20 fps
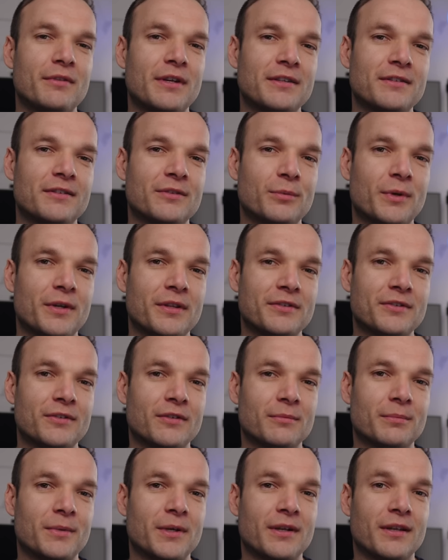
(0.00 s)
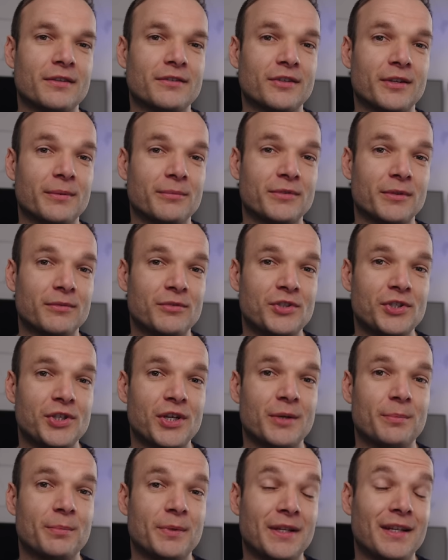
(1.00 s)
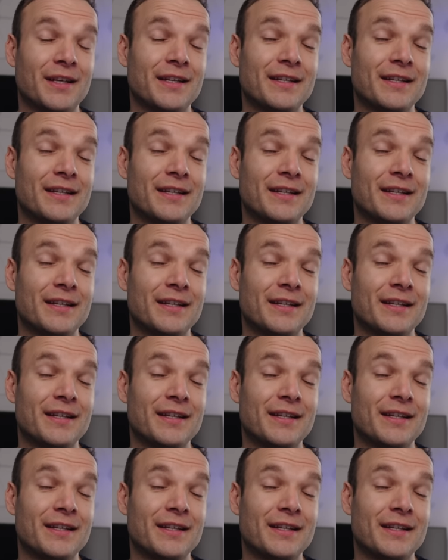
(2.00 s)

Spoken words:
reasons why the stock market has gone up so sharply,